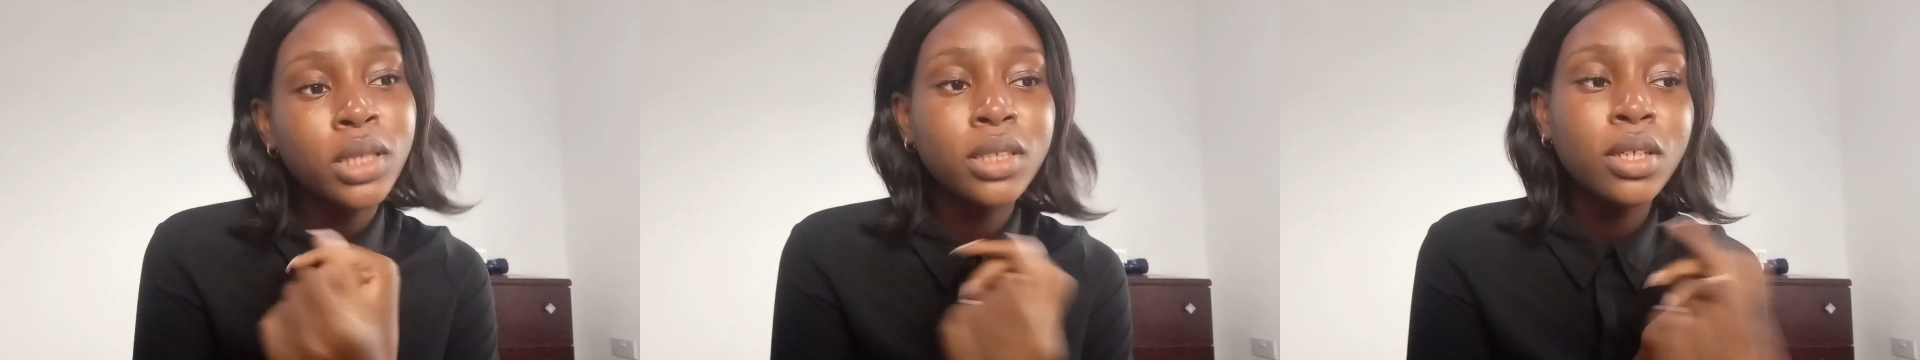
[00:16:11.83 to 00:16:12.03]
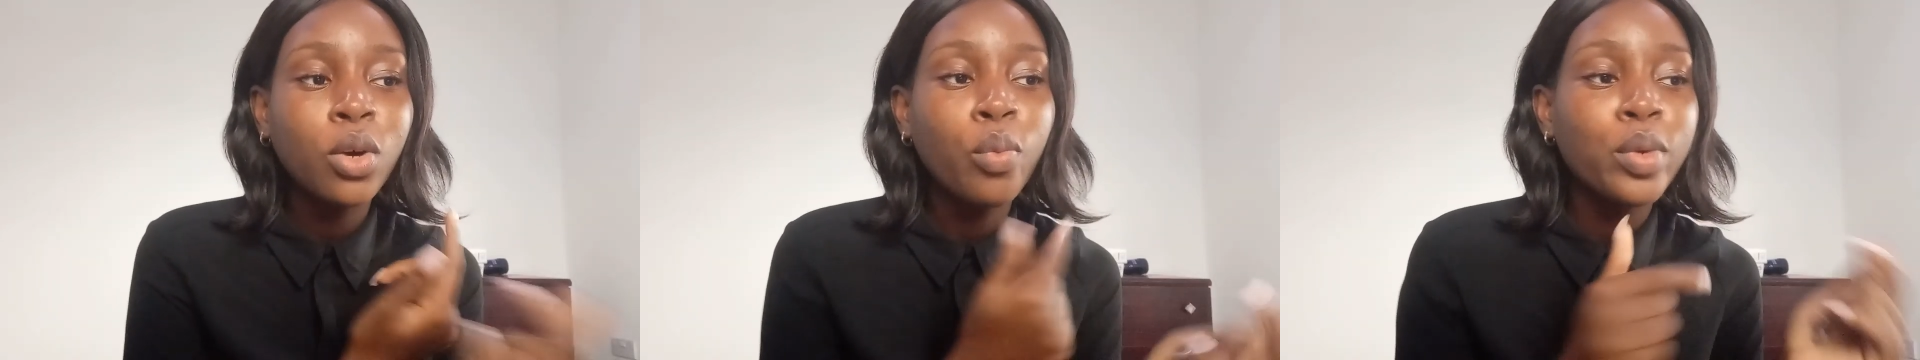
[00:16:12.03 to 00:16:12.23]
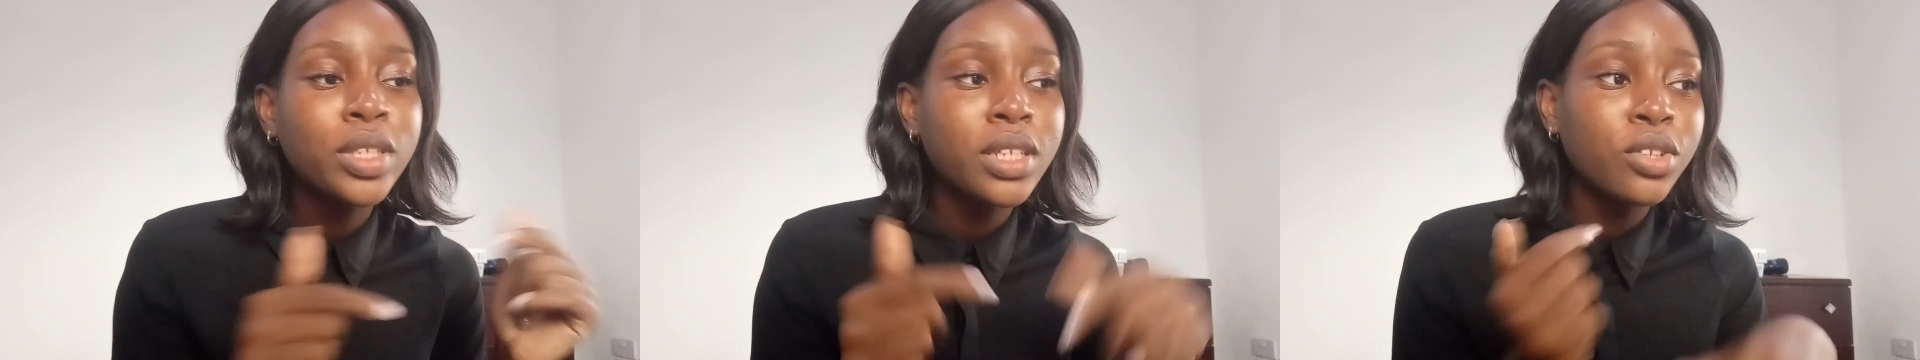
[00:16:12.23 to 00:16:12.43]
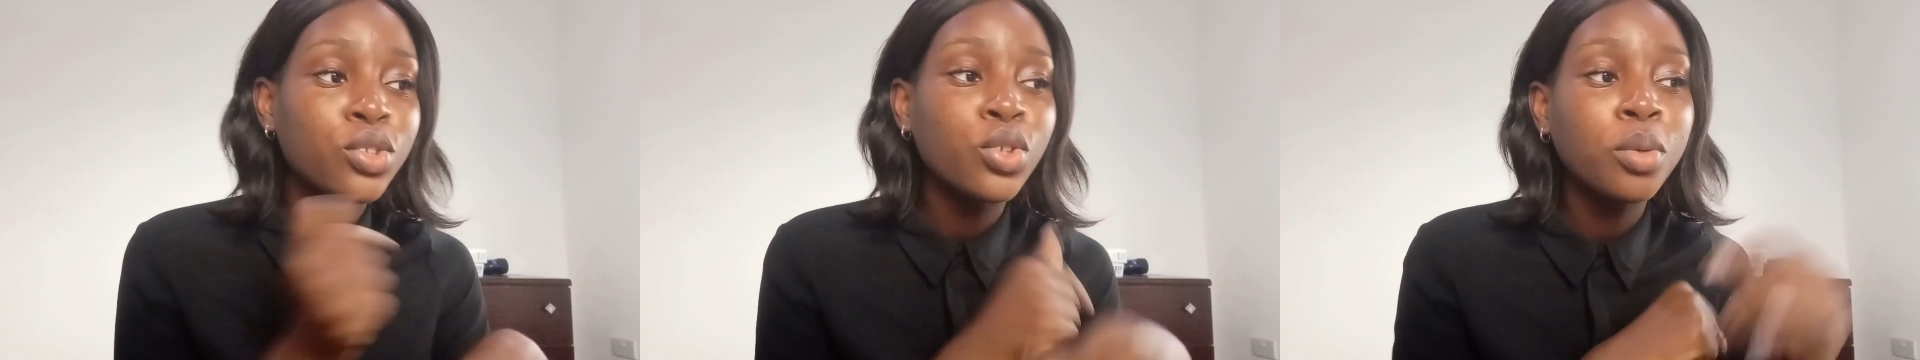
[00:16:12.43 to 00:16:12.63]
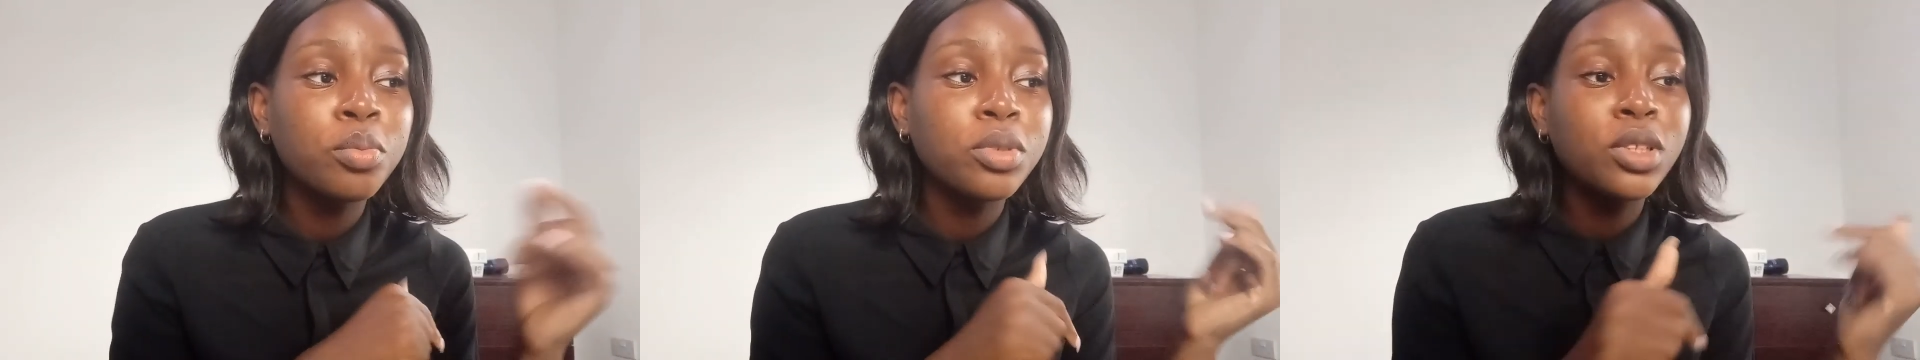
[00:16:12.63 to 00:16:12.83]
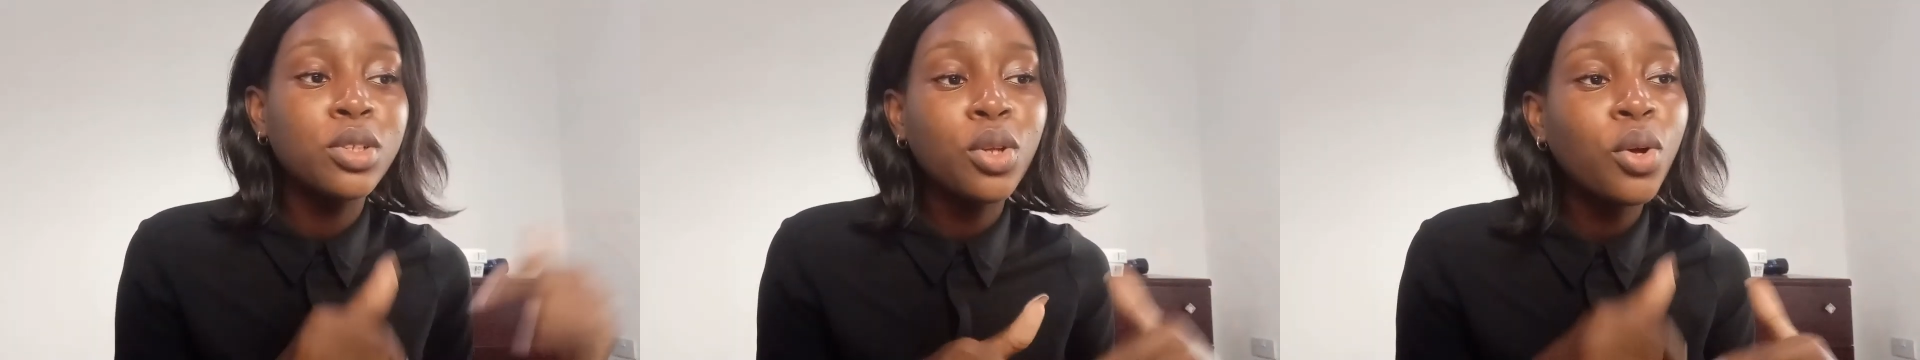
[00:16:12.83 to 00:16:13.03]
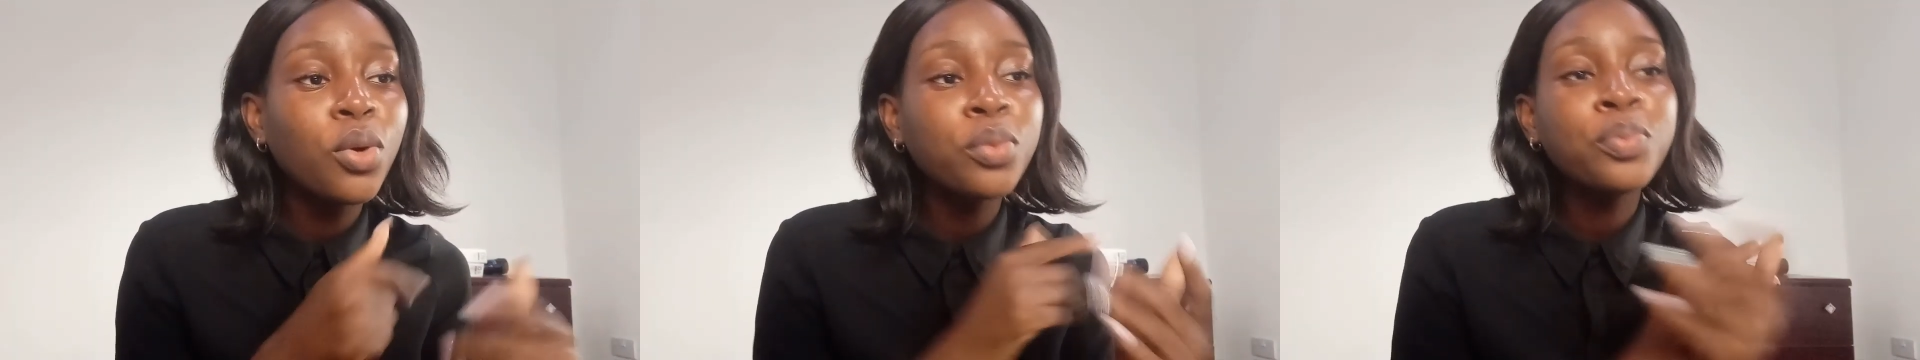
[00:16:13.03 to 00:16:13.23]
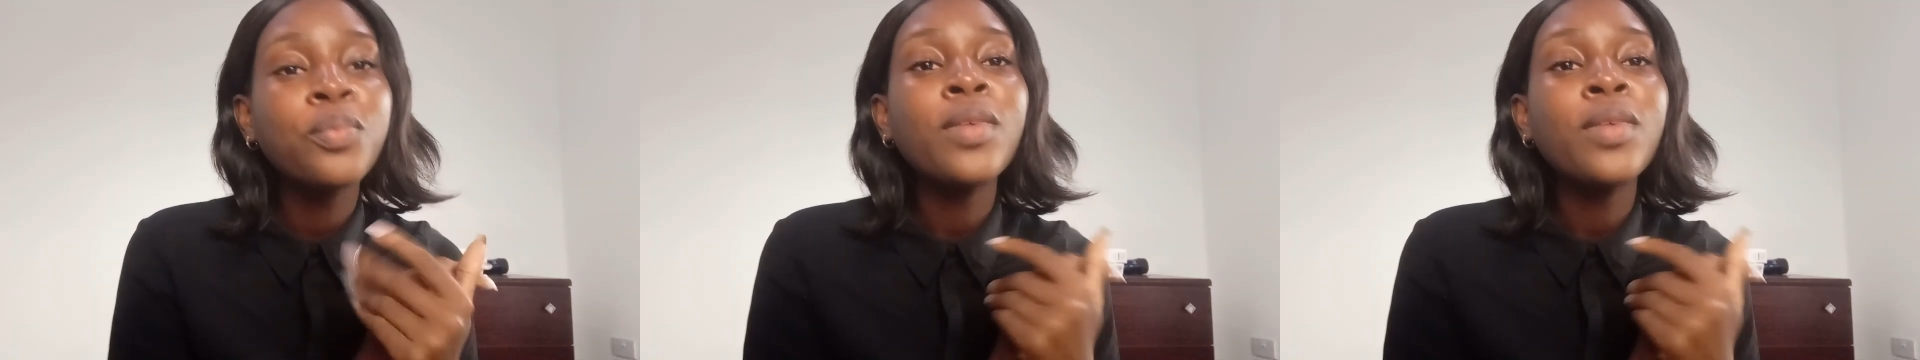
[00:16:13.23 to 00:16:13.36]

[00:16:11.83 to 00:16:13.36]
the comment section below.